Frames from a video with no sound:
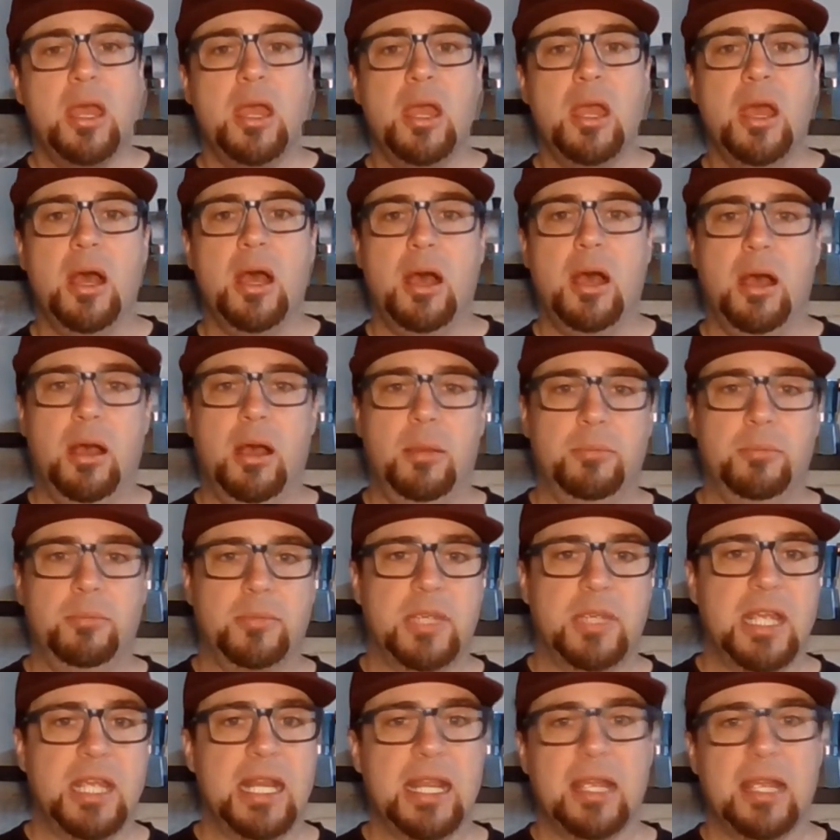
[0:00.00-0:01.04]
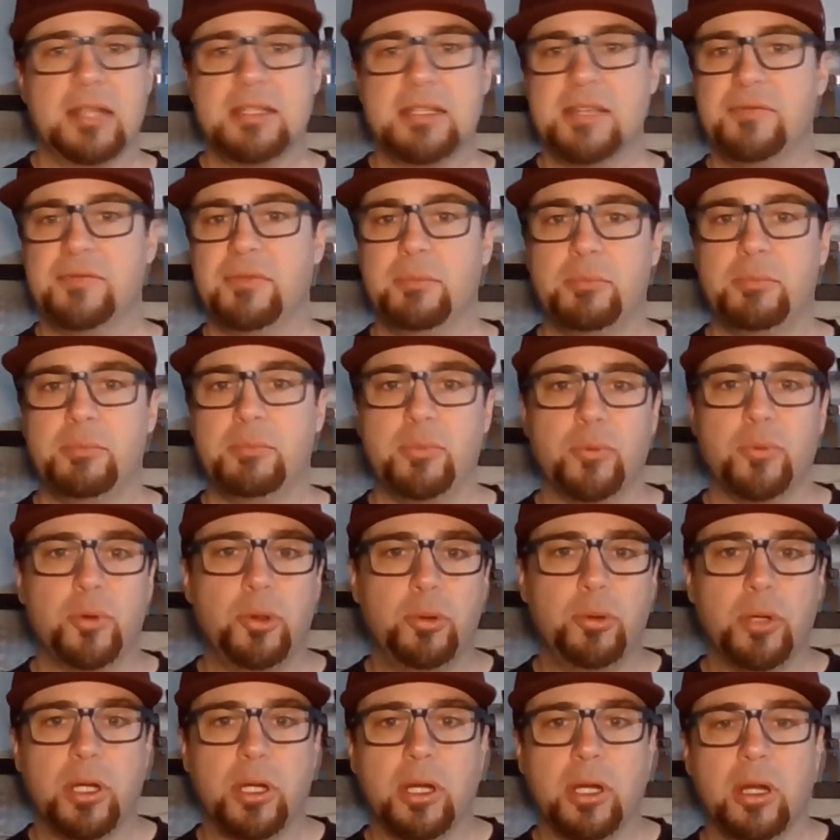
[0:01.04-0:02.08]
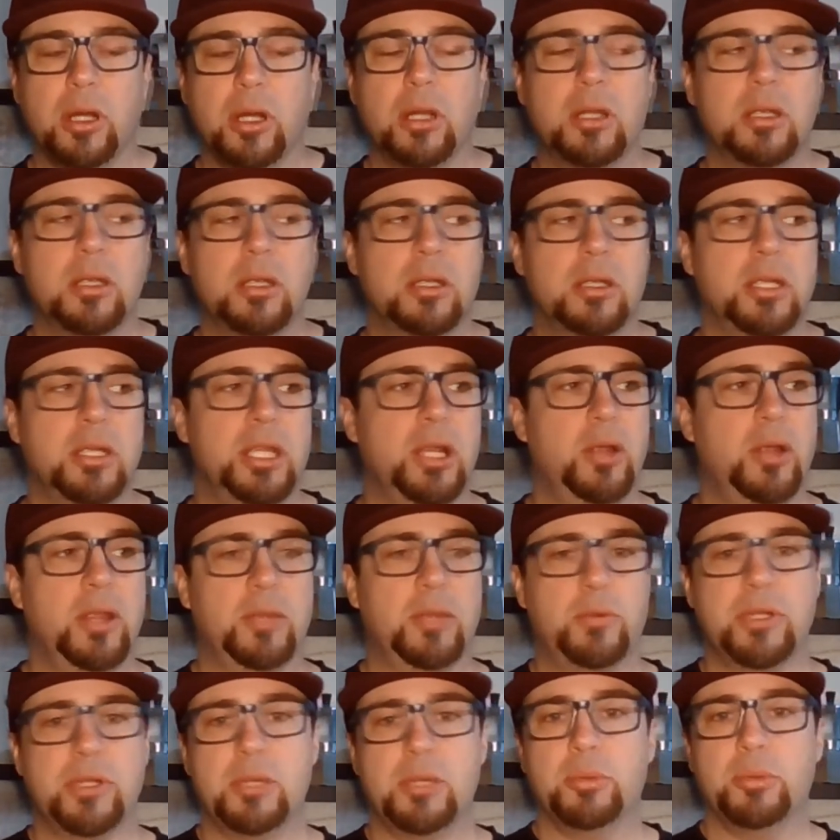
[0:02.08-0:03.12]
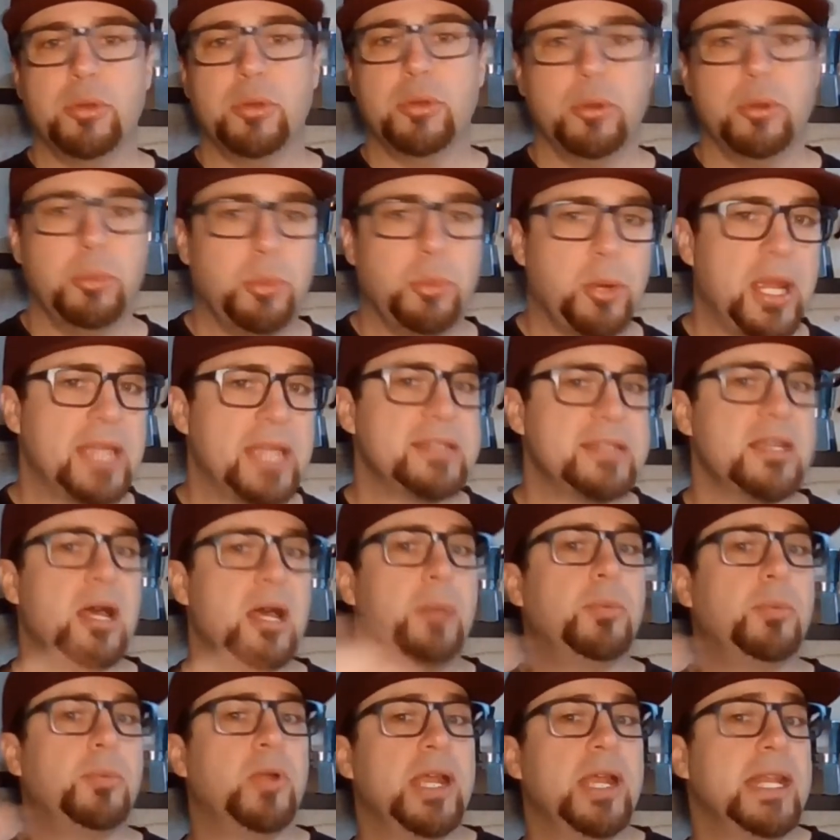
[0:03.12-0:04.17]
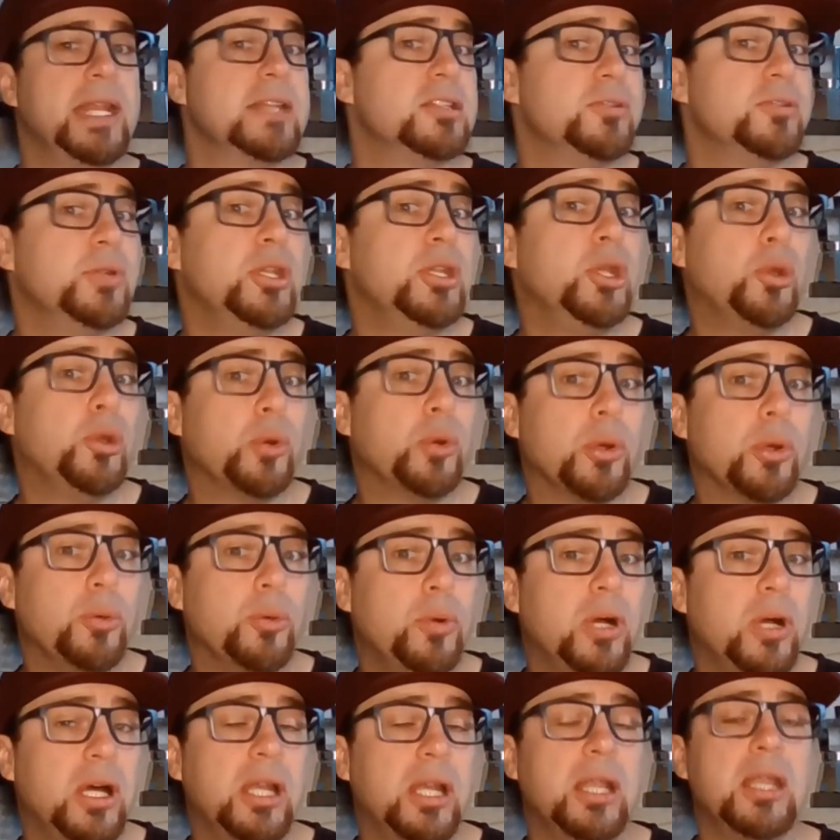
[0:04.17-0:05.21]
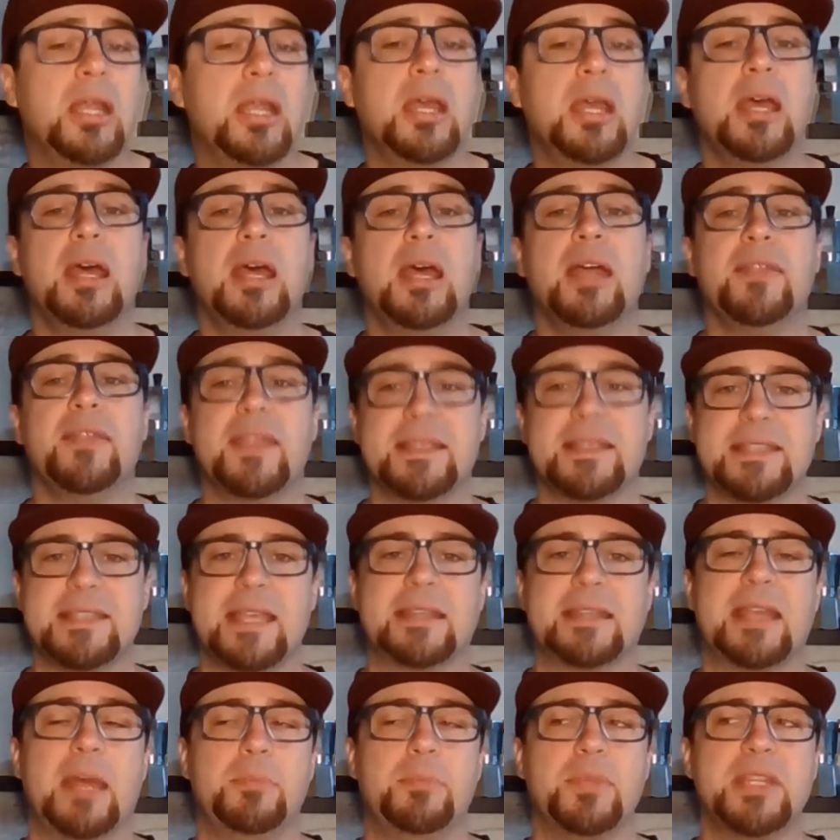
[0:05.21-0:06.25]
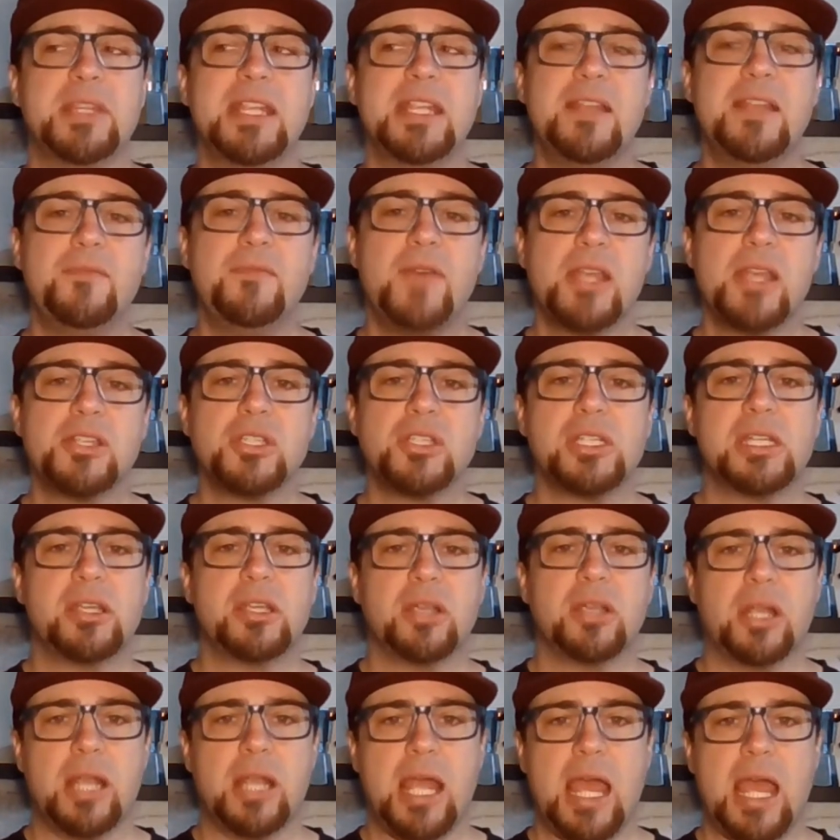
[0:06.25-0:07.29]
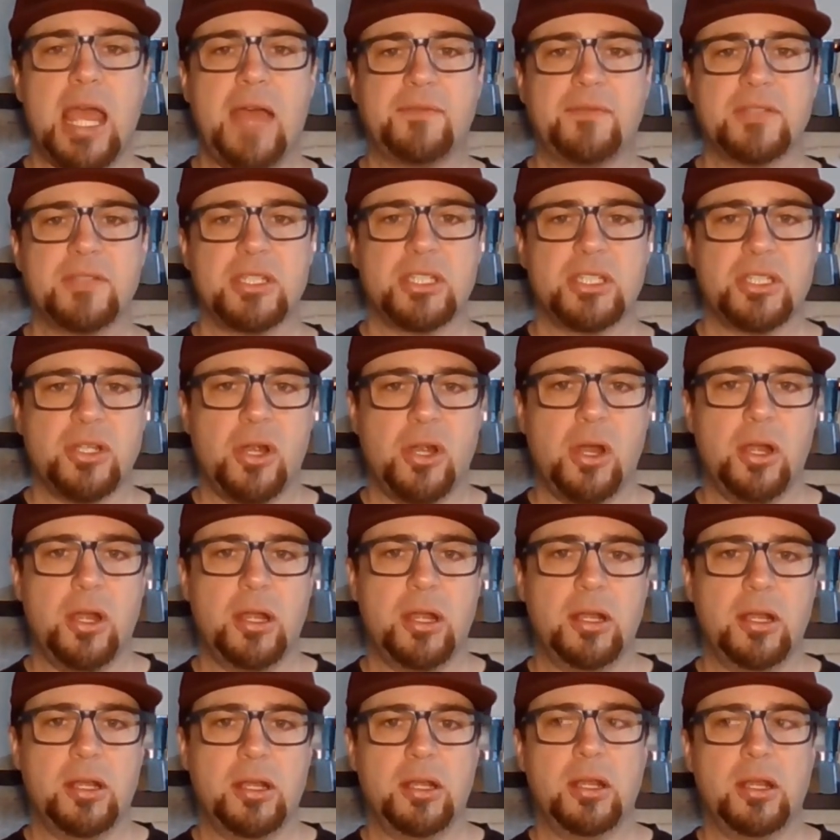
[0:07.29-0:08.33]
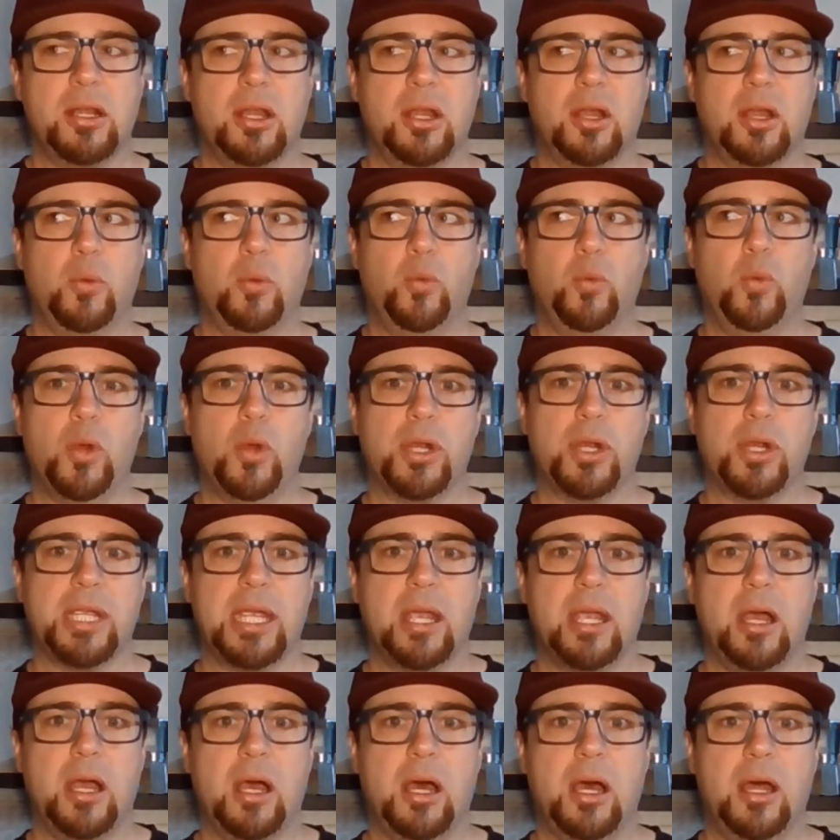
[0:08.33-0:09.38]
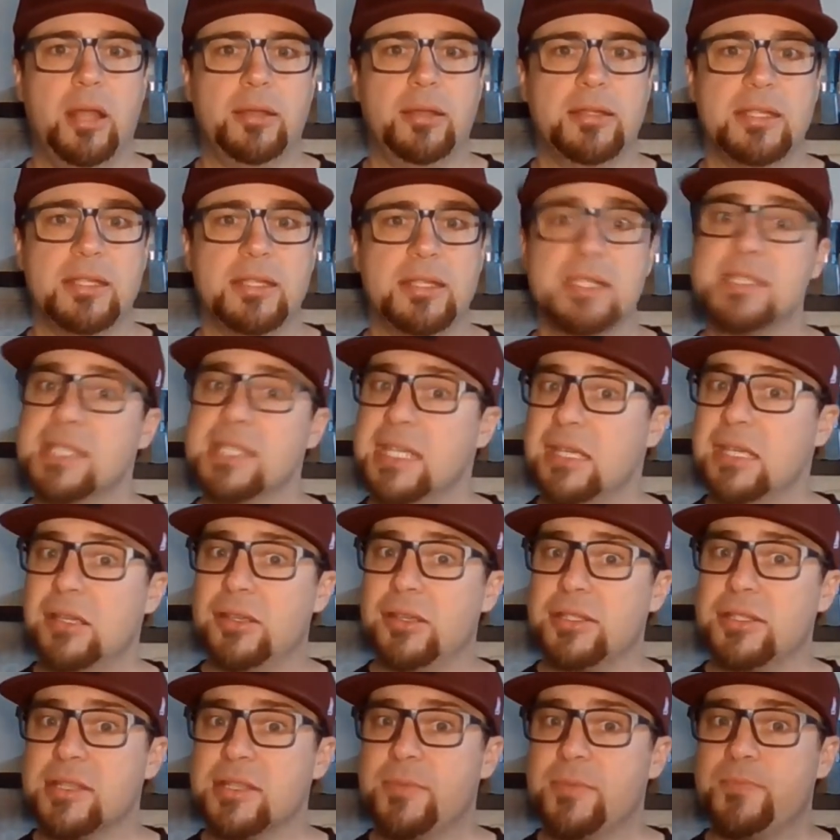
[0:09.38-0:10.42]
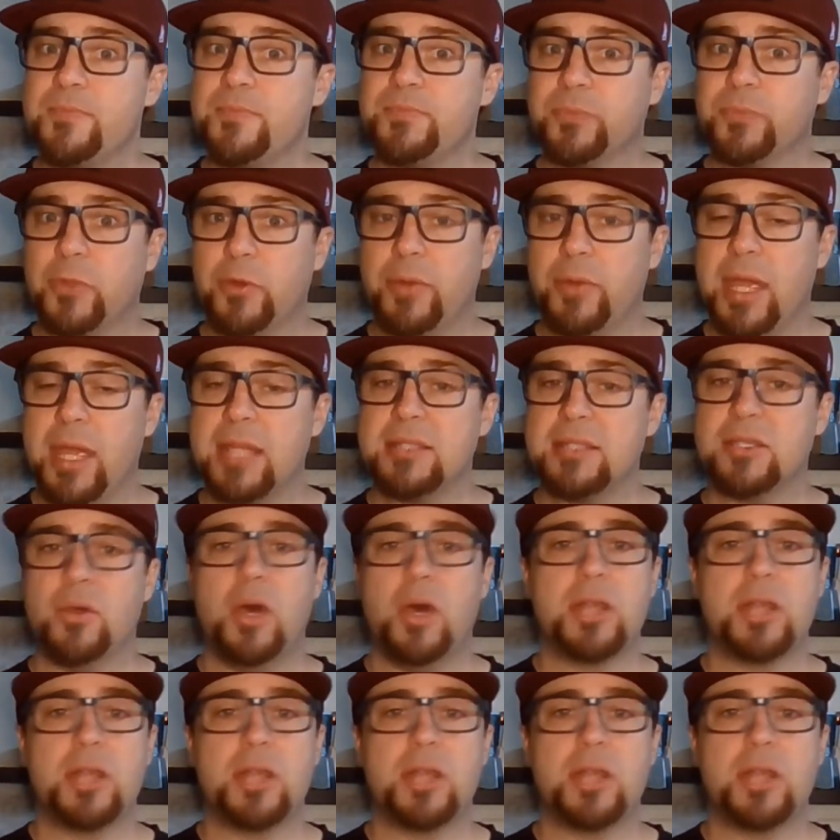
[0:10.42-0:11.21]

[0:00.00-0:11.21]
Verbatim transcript: um, getting a different brewer, you know, like when your brewer breaks, upgrading to a newer one, things like that. But then eventually you're gonna have to start working on the skills, right? So